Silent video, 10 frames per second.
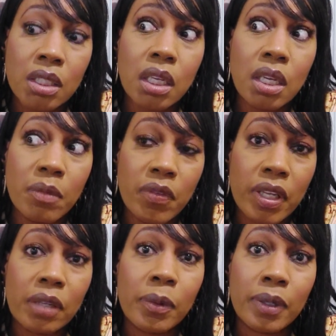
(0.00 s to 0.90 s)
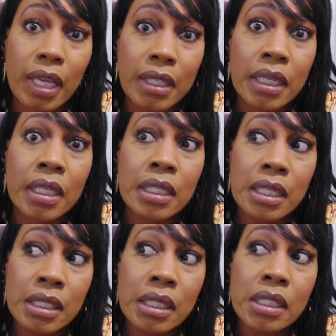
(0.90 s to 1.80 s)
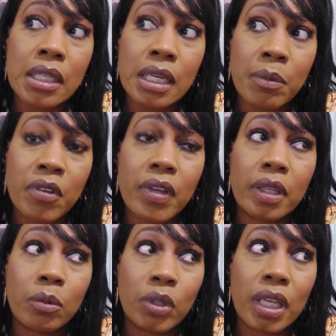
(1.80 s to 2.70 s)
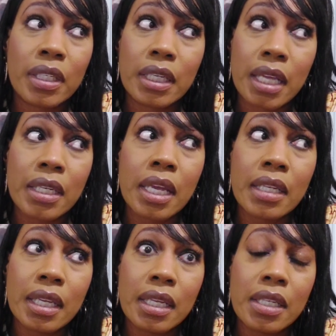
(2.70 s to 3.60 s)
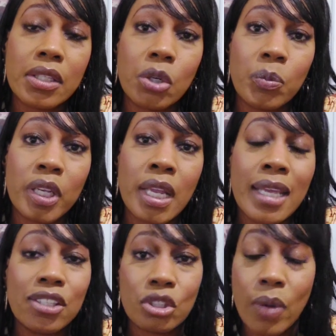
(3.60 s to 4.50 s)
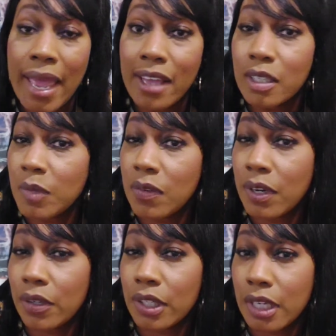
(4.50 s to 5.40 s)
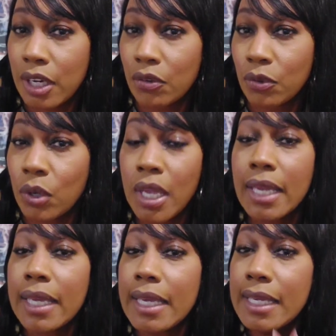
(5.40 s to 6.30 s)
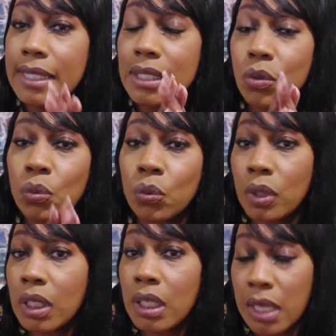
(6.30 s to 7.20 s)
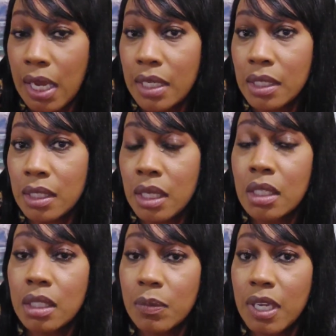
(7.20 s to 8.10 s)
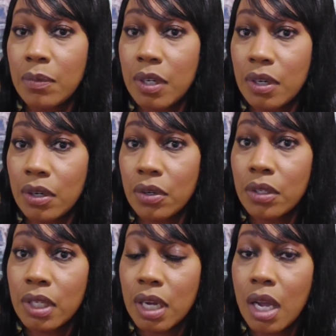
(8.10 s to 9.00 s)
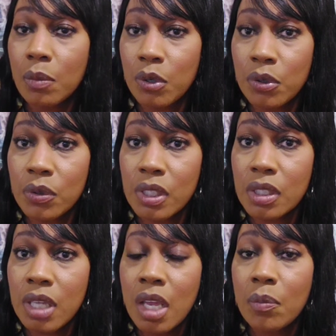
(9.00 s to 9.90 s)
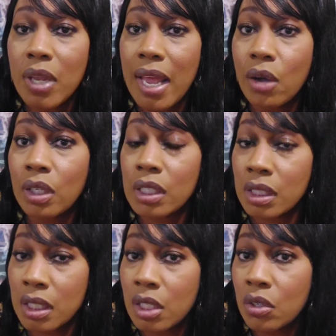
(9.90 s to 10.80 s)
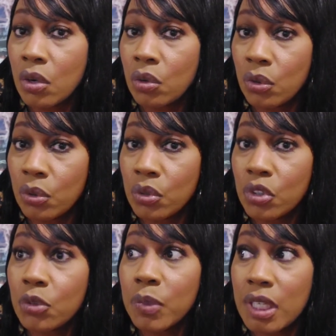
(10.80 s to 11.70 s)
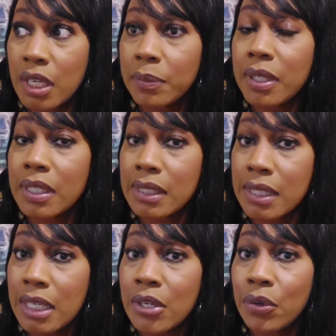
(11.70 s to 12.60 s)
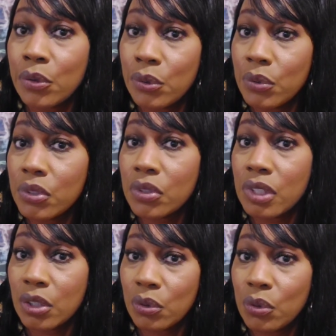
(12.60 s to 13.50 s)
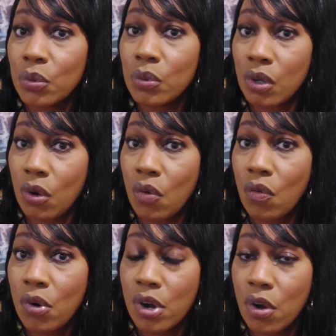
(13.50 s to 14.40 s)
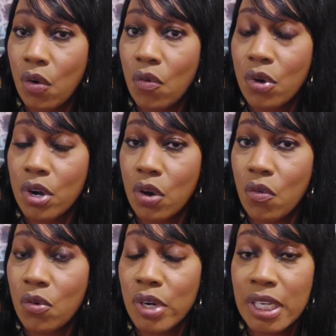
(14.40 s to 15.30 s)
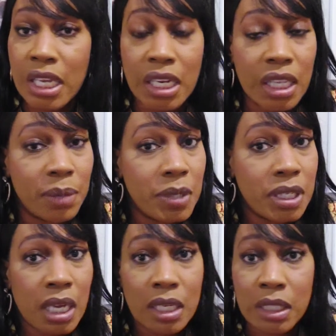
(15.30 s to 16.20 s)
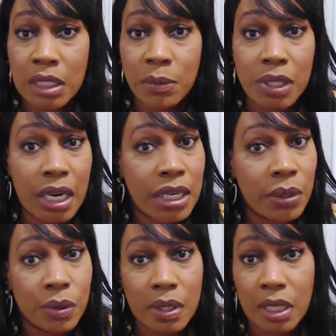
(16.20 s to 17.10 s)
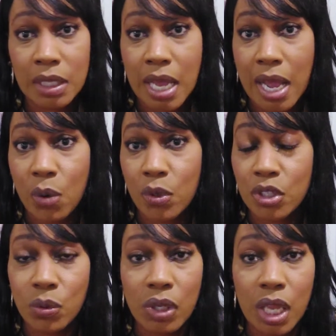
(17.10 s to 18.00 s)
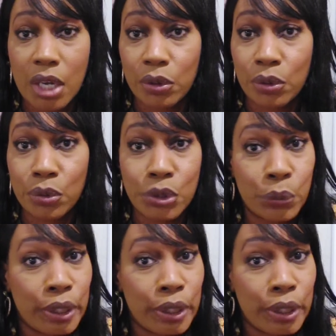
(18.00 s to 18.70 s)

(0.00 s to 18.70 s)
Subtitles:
I am available that date. Yes, I am available that date. That date is open. So you have to be very careful. It's really nice to be able to earn the comp cruises, but how casino cruisers become casino cruisers that cruise over and over and over again. And let me tell you something, I know you think the Howards do a lot of cruising.